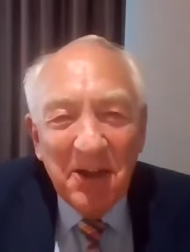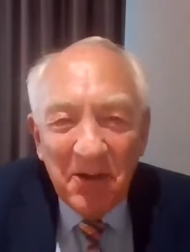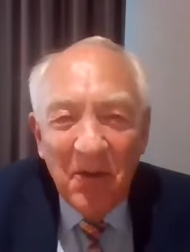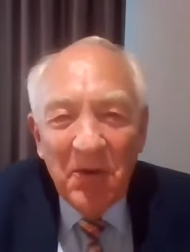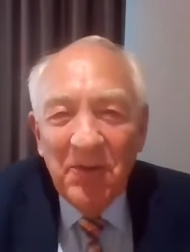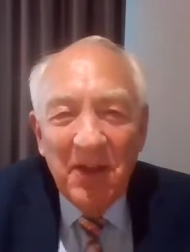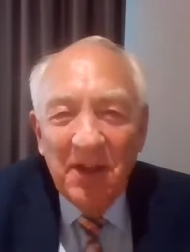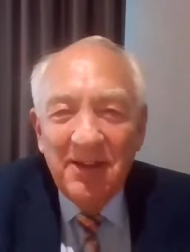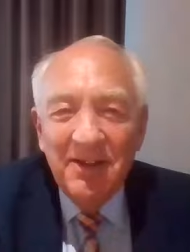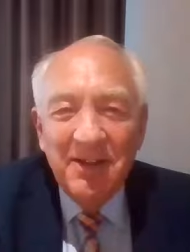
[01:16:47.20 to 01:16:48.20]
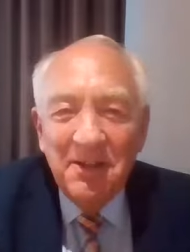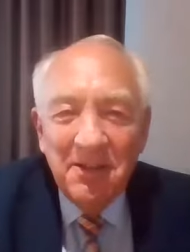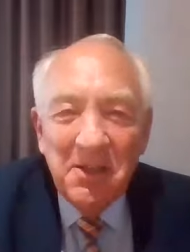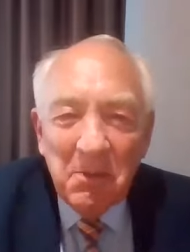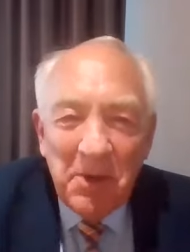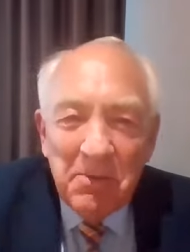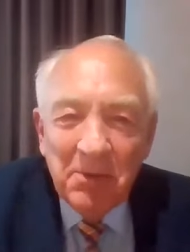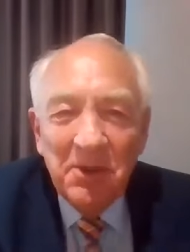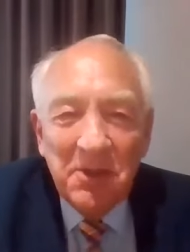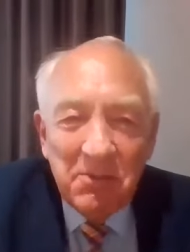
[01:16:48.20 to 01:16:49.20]
the
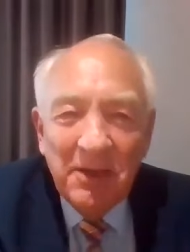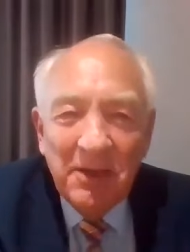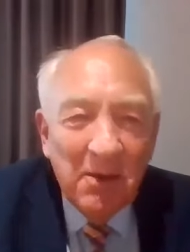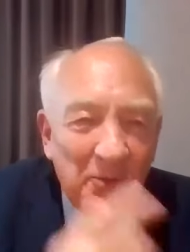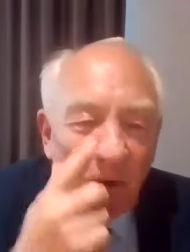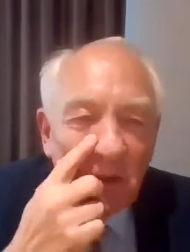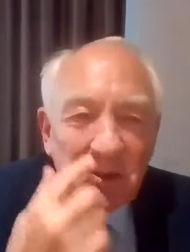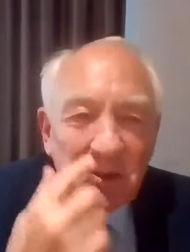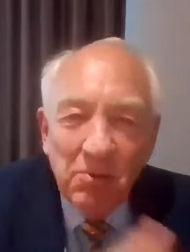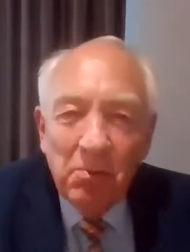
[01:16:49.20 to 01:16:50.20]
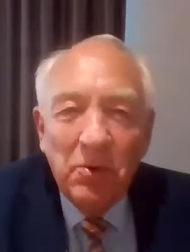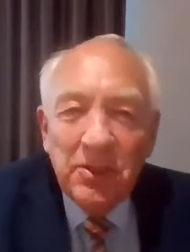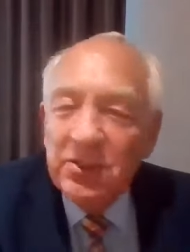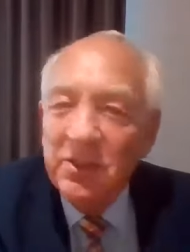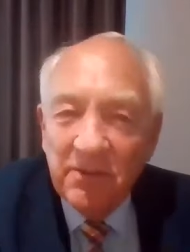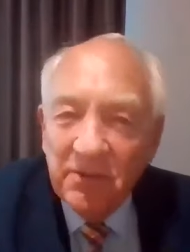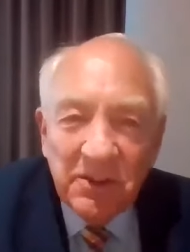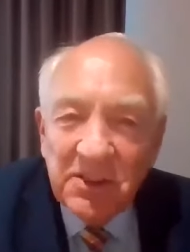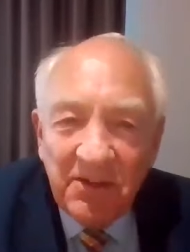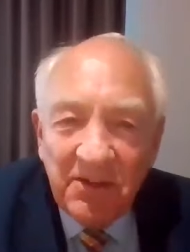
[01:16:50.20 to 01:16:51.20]
people that have been forced or pushed. And of
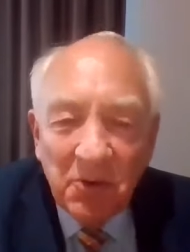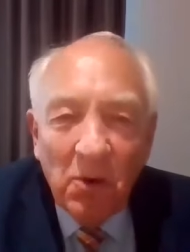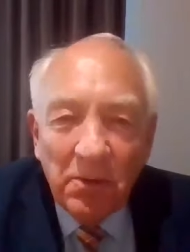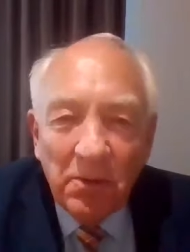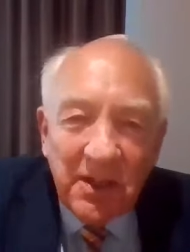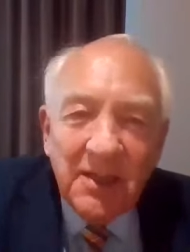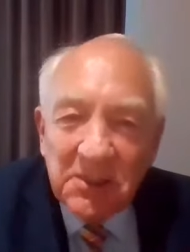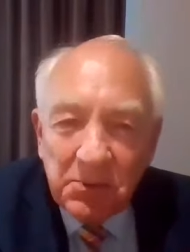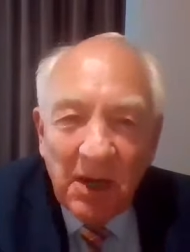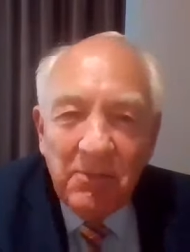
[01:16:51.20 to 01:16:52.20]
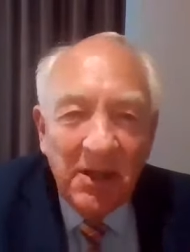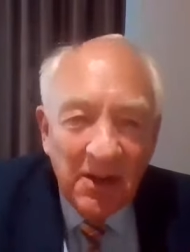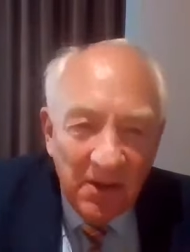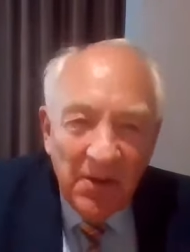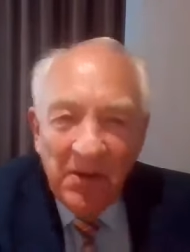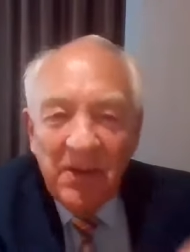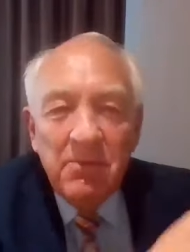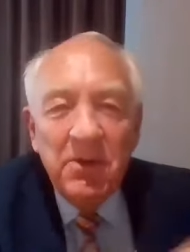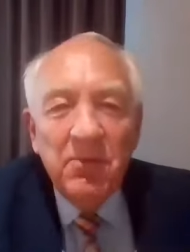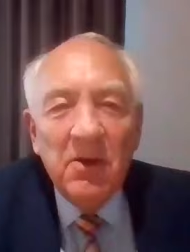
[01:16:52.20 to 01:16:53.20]
course, they've done horrible things, but I mean,
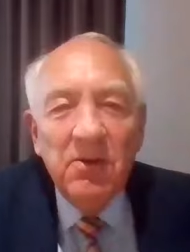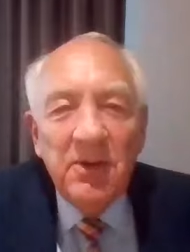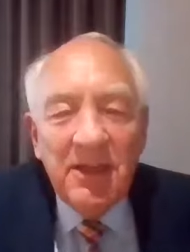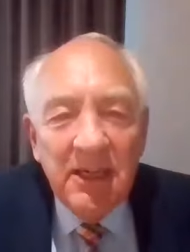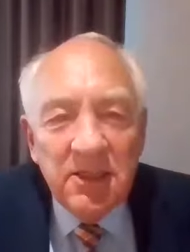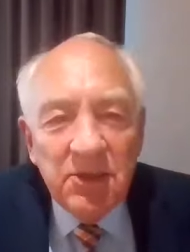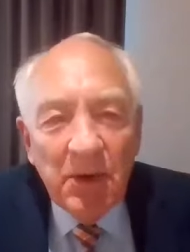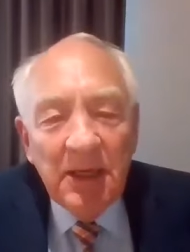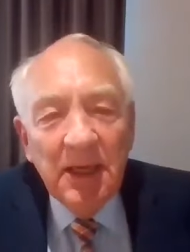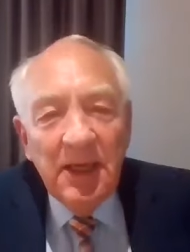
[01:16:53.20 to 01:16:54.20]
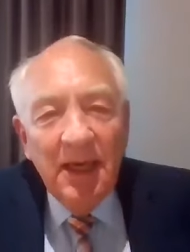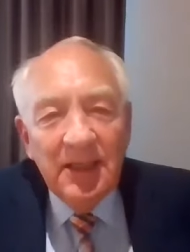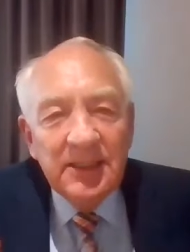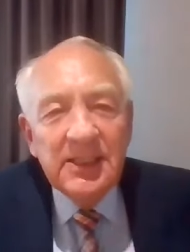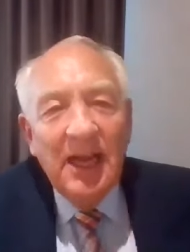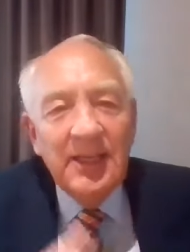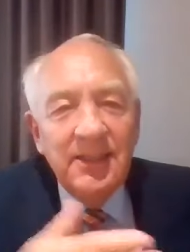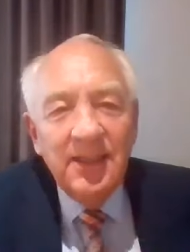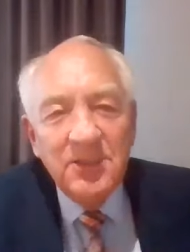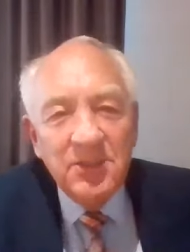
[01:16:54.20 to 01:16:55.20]
they've been recruited into it and
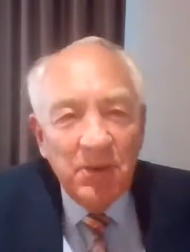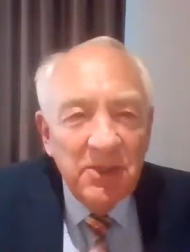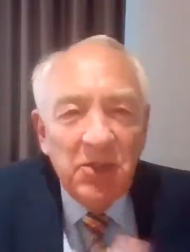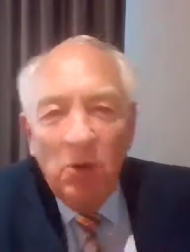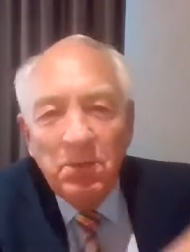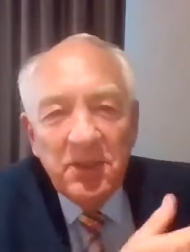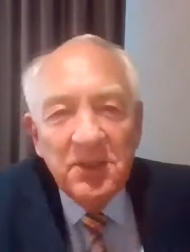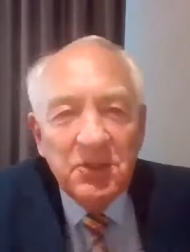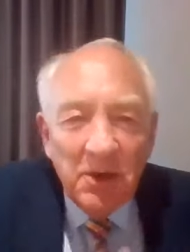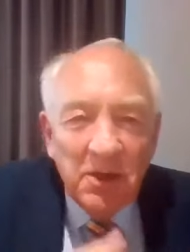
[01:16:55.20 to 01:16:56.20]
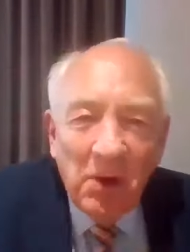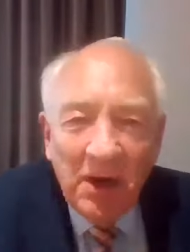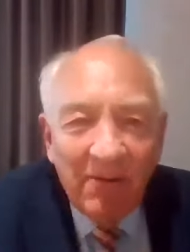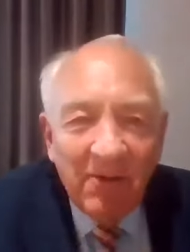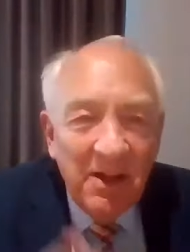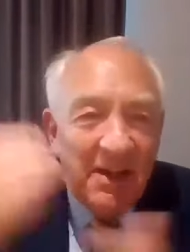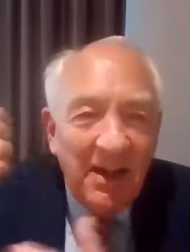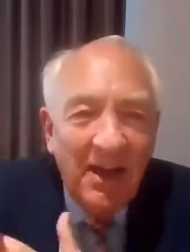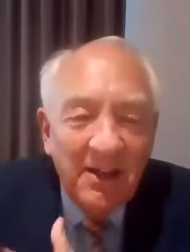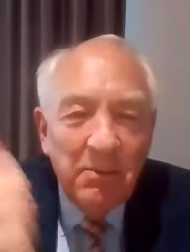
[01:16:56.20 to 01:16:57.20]
incited into it and doped into it and whatever.
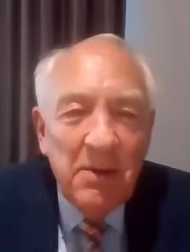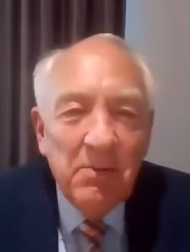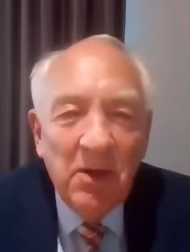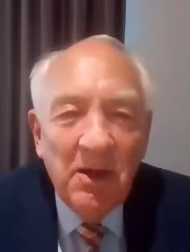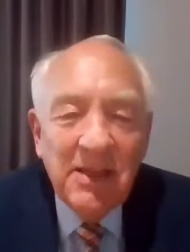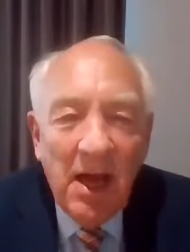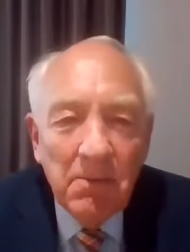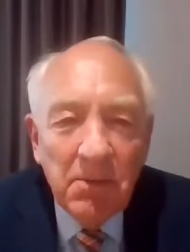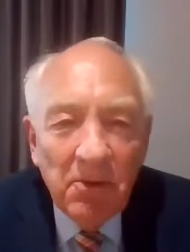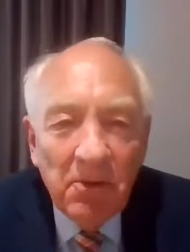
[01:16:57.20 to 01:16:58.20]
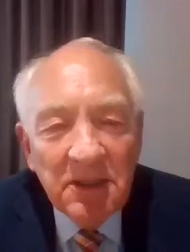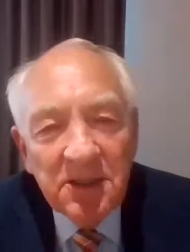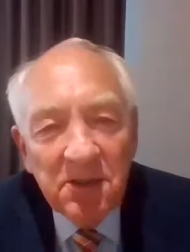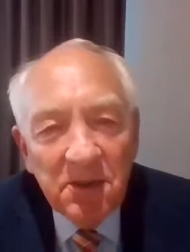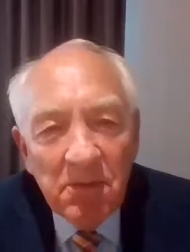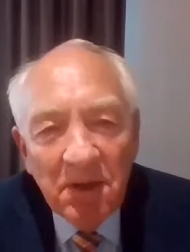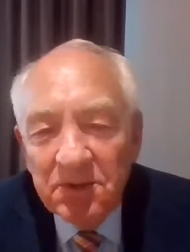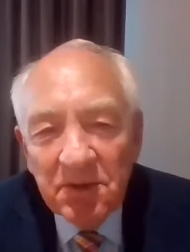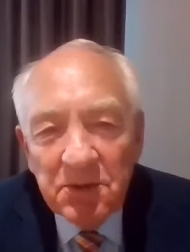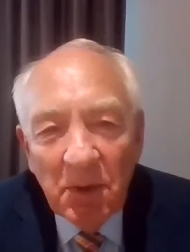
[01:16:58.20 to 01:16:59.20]
The people on top are the ones that are the
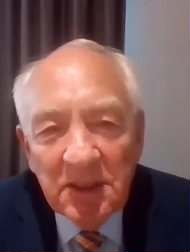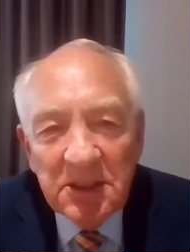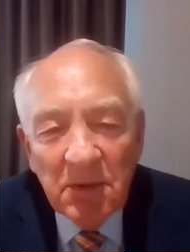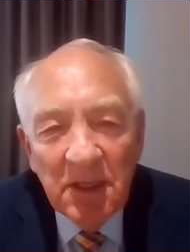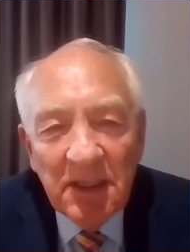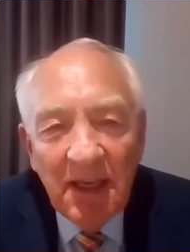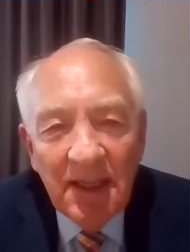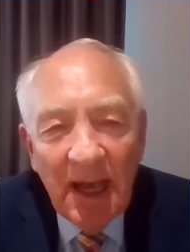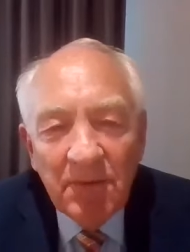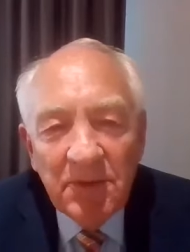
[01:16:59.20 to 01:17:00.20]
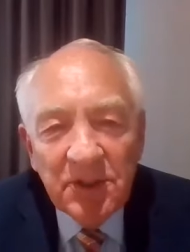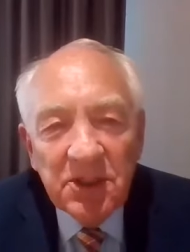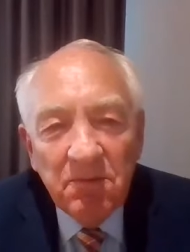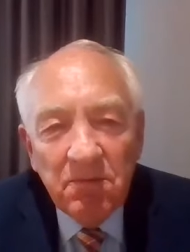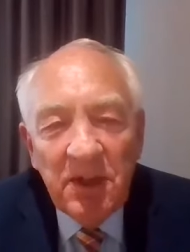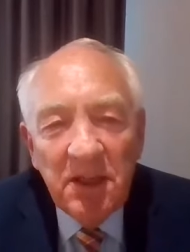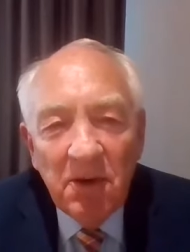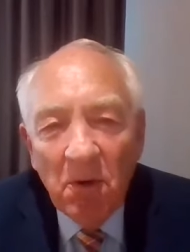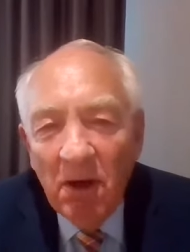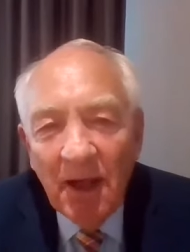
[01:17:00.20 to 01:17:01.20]
most responsible. And that was just completely
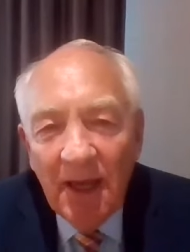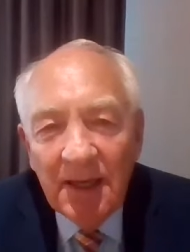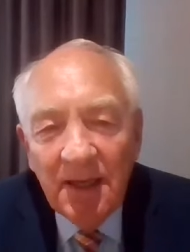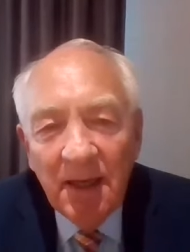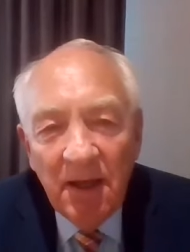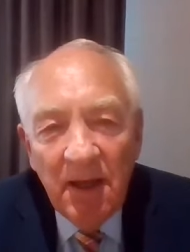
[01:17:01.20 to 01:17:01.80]
wrongheaded.